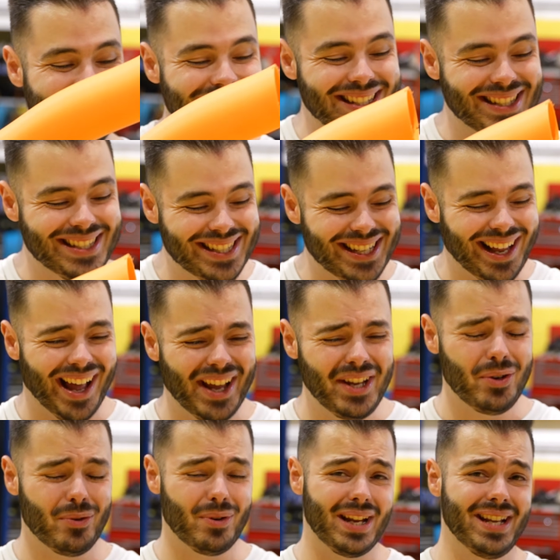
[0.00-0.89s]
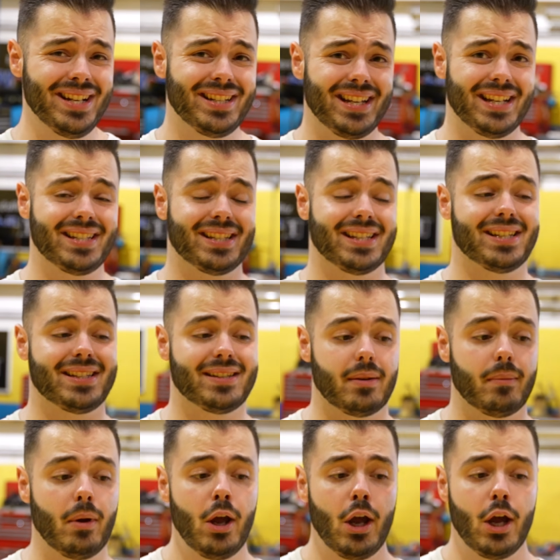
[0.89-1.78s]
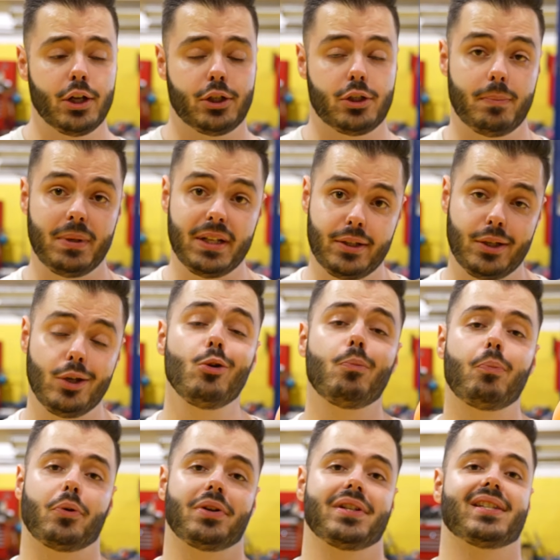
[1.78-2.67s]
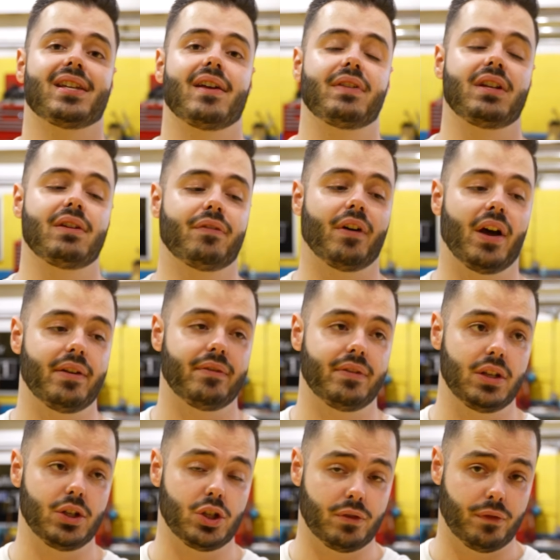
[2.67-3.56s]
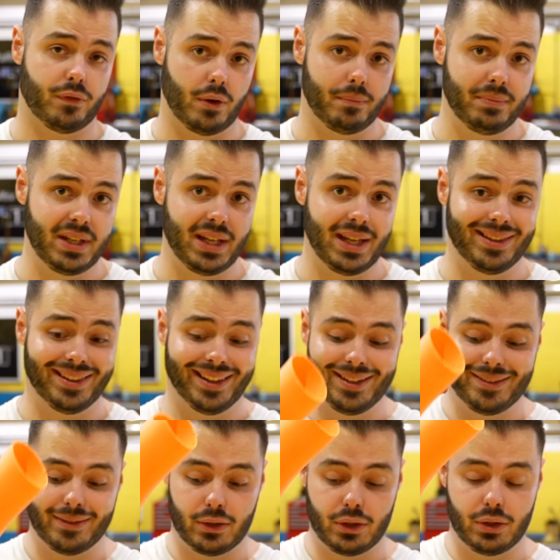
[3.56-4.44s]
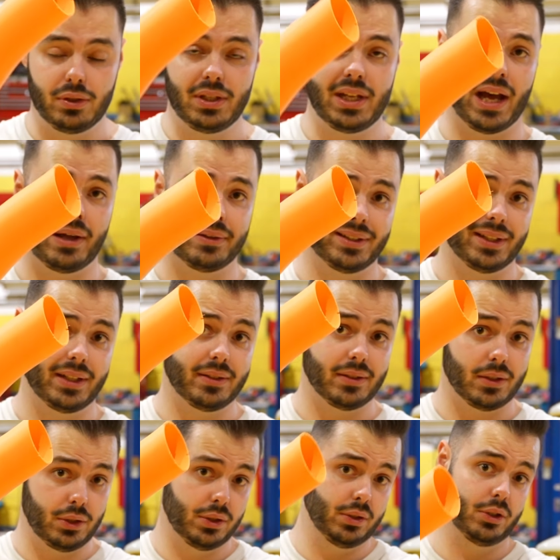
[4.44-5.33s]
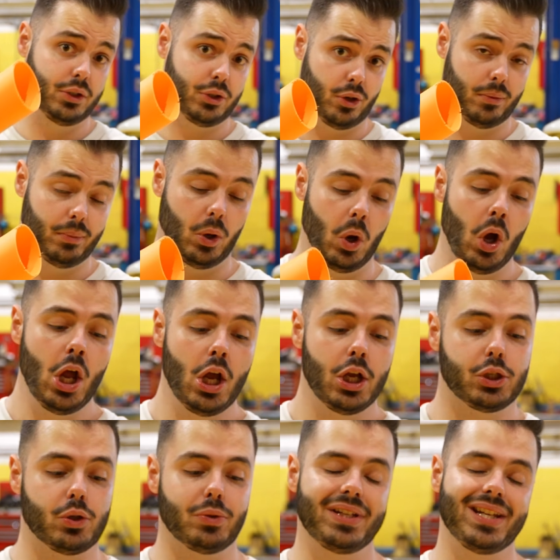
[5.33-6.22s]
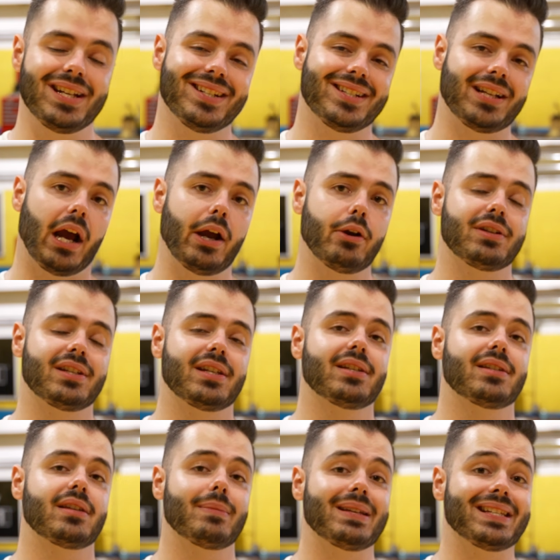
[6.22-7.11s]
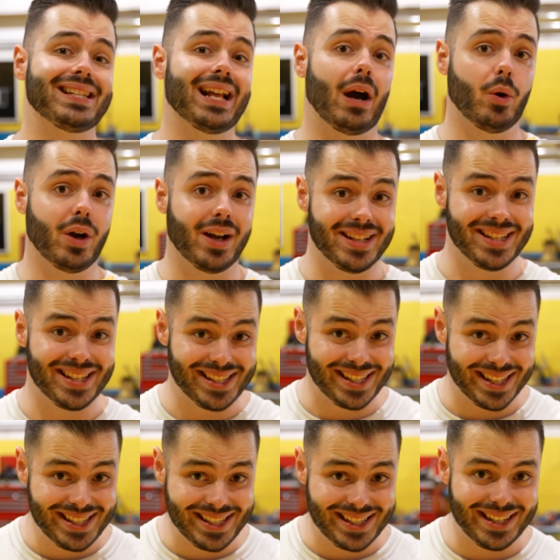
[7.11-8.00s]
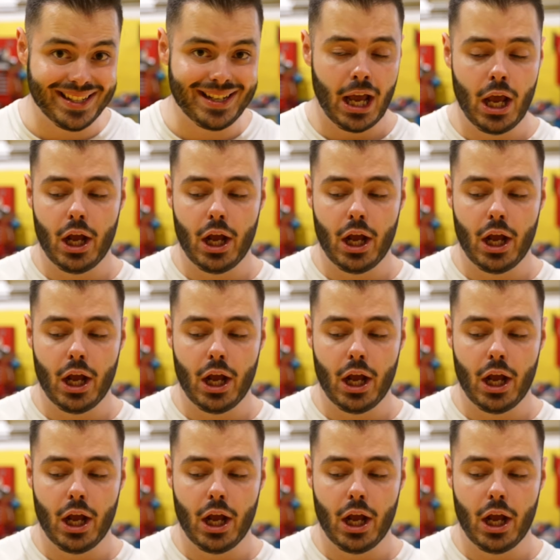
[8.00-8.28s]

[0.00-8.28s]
entire intake system to be 2.75 inch from the inlet to the outlet to the turbo. So the entire system is now consistent,